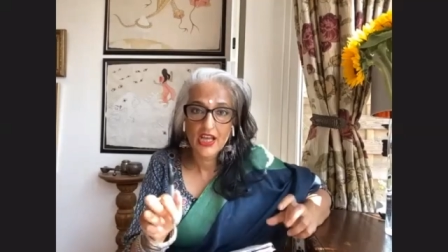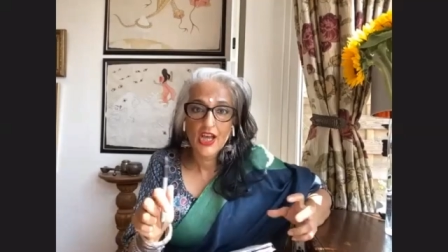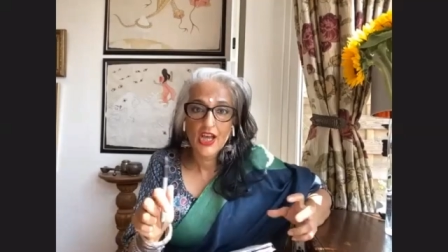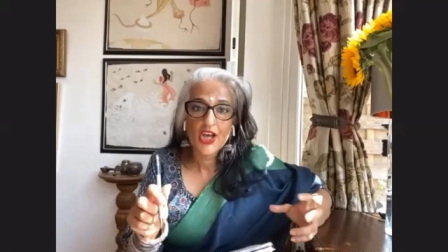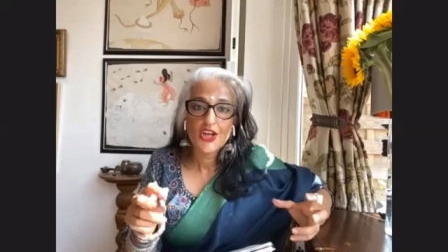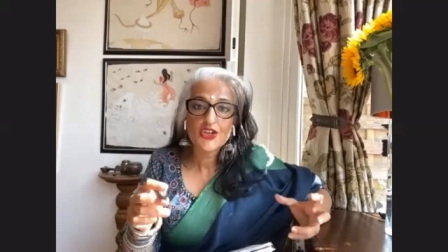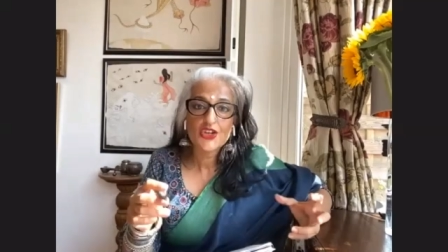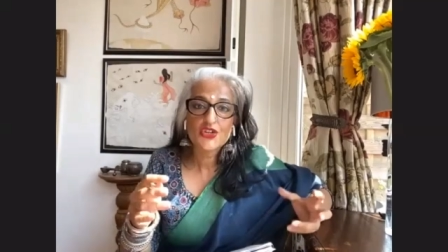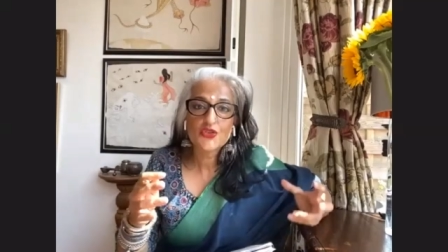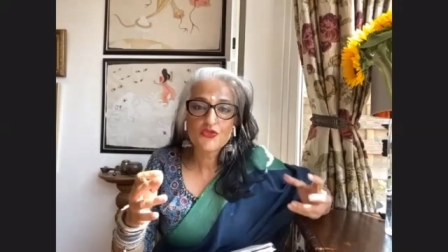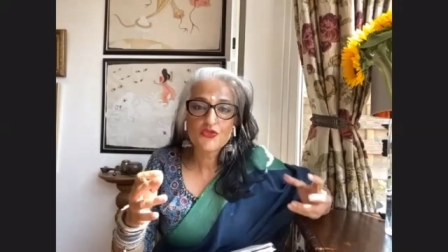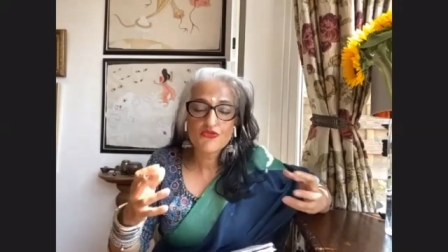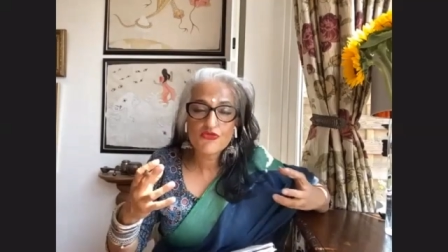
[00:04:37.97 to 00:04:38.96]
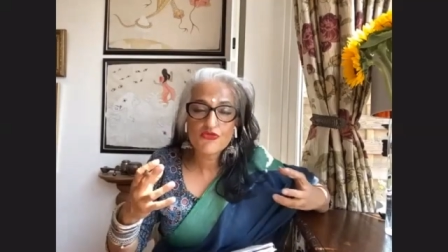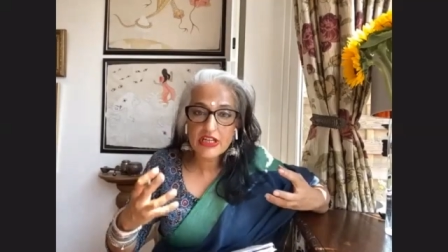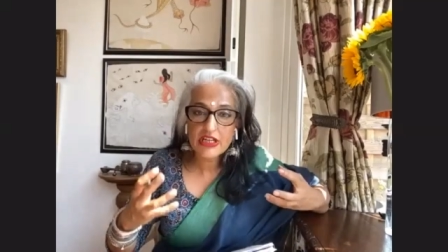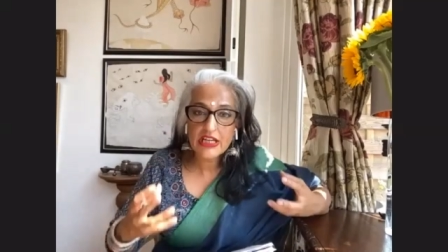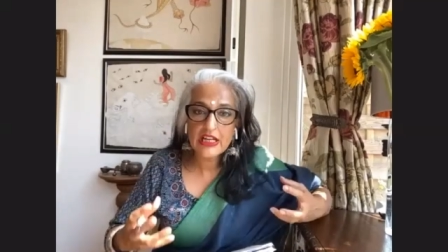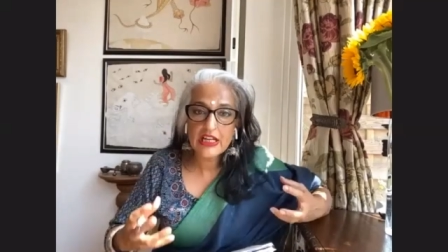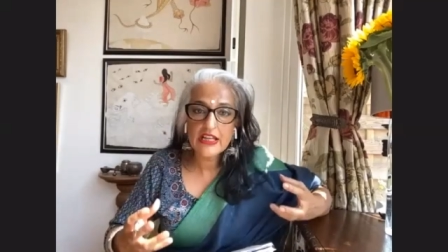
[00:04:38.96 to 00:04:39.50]
to really
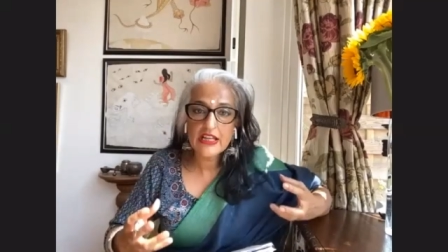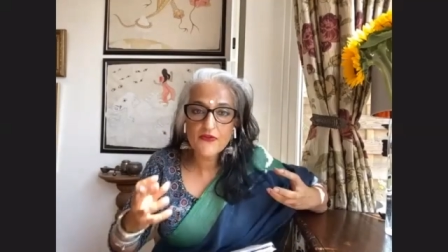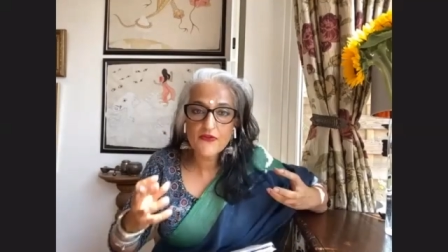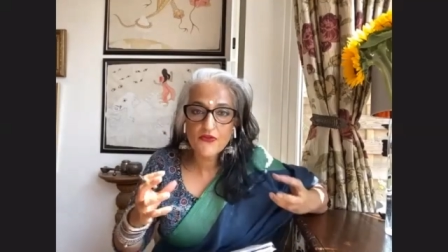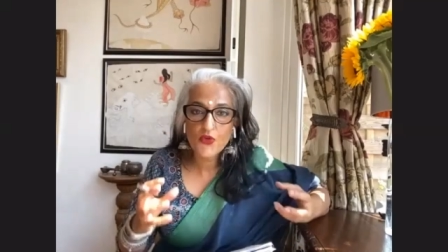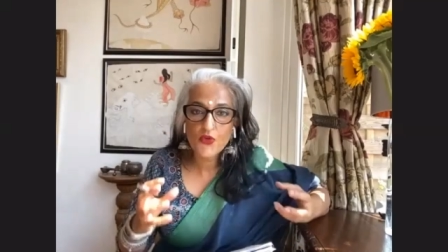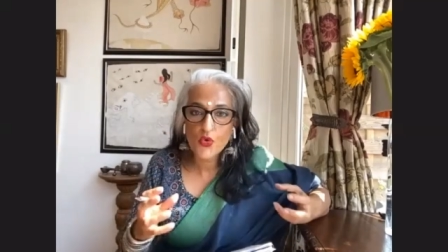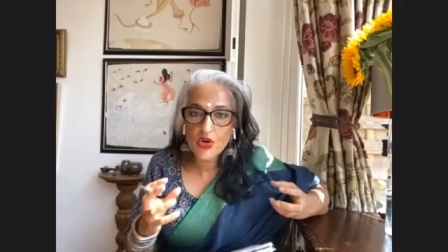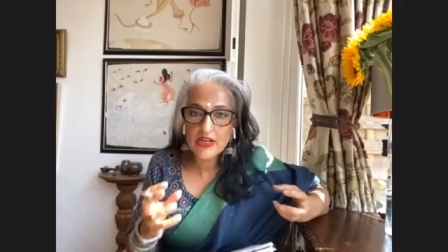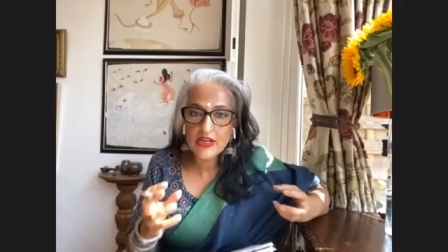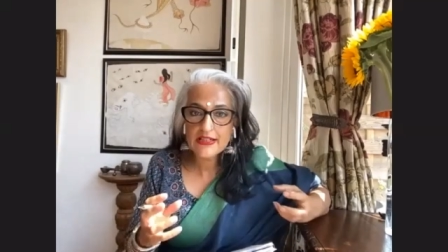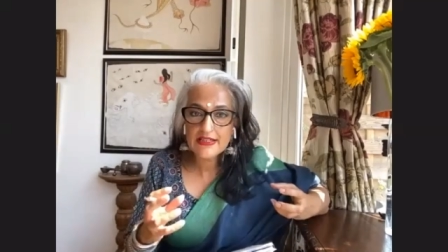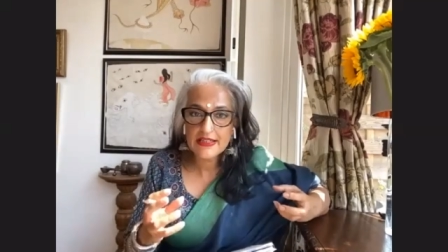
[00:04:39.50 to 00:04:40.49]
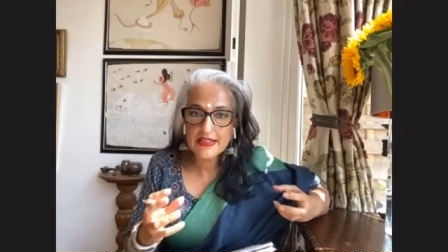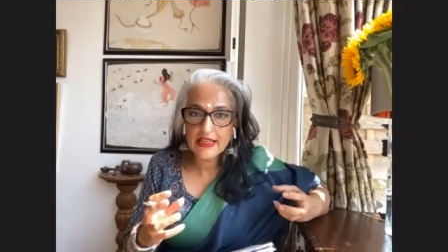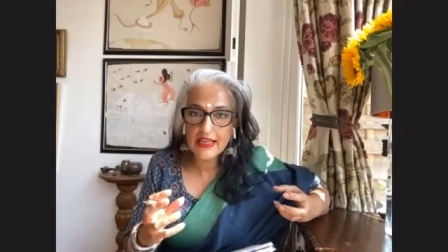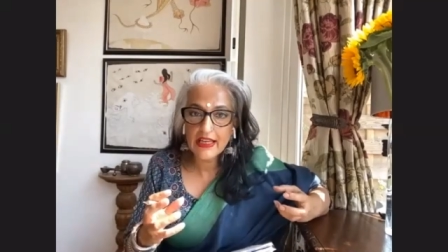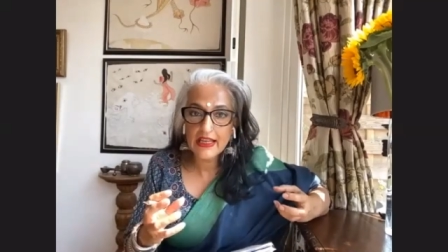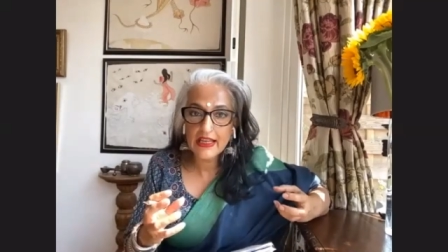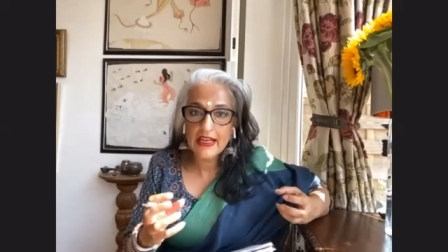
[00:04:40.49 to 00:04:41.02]
focus in and take
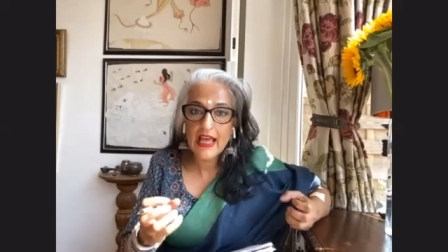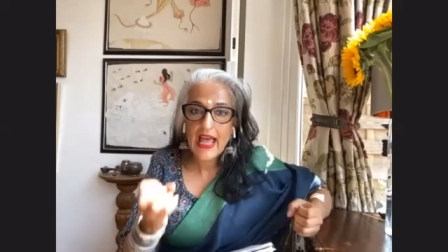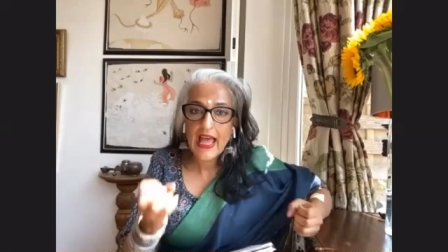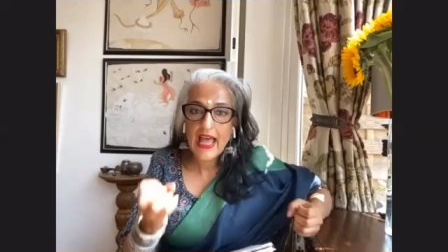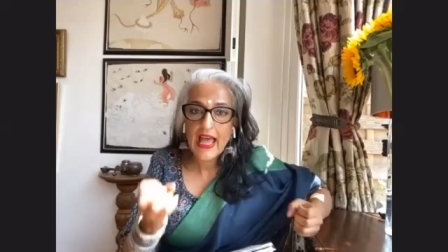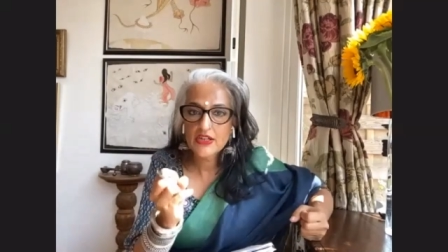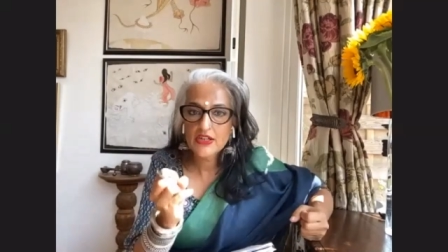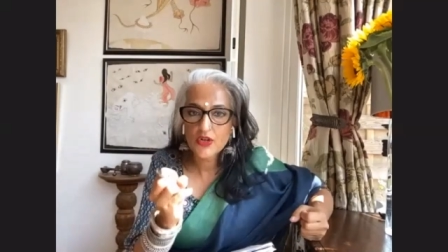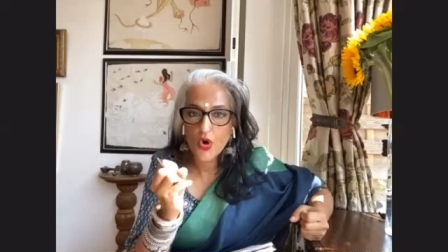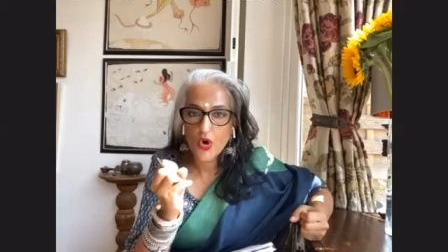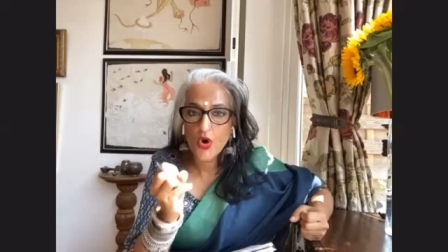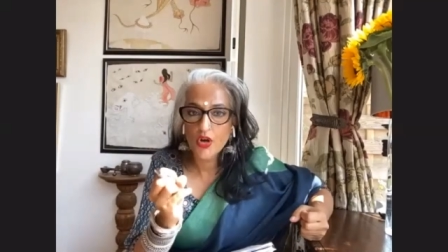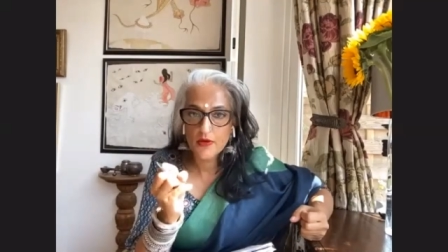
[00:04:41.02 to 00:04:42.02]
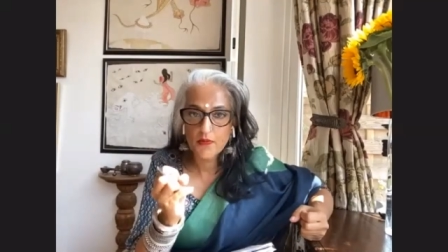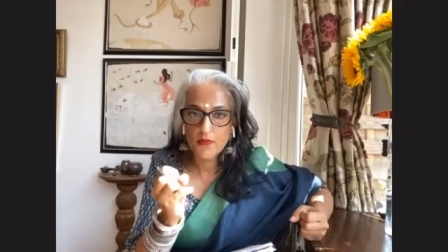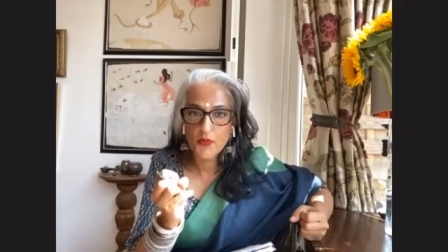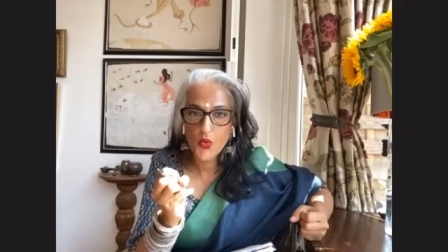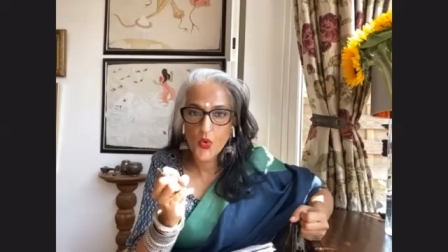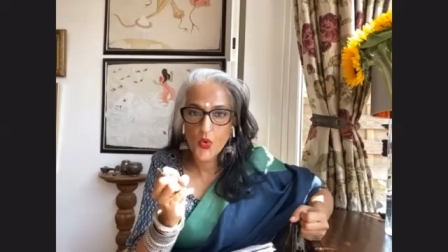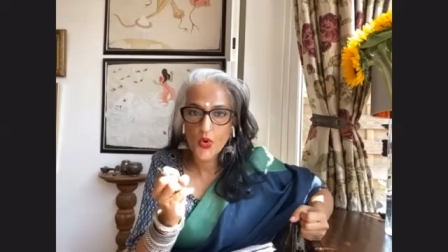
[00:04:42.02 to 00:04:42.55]
that word on board
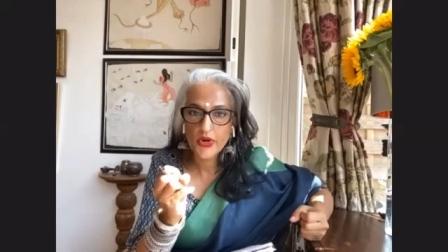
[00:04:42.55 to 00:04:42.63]
that